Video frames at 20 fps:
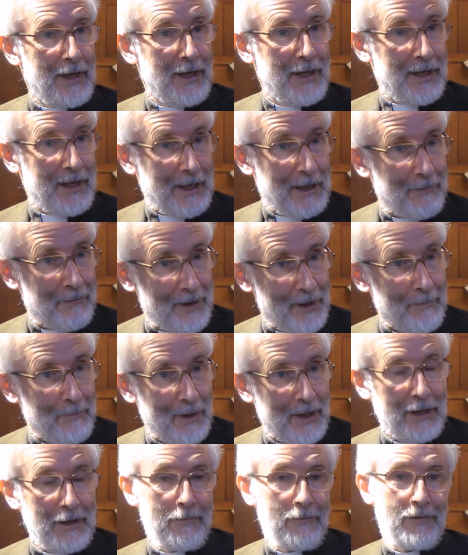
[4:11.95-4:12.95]
and how they
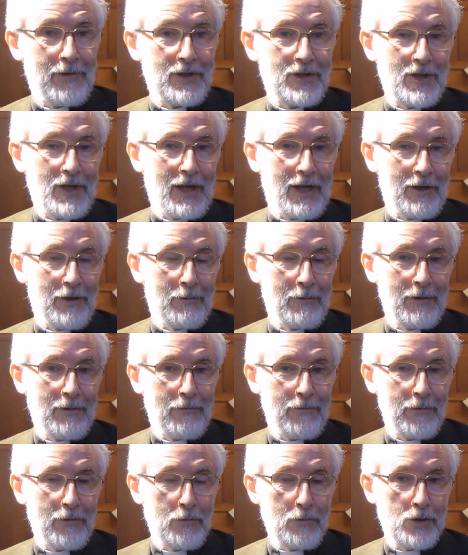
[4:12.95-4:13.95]
might fit together
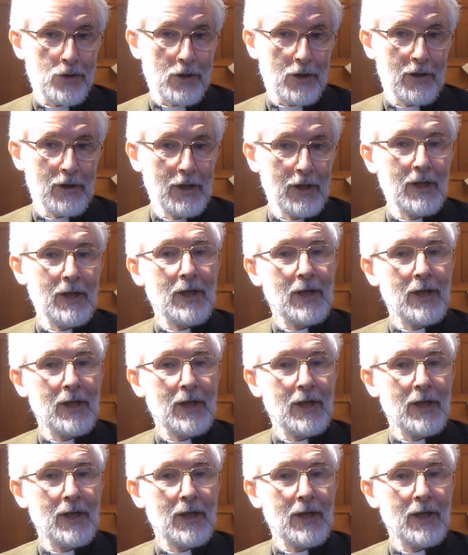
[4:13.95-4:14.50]
in future.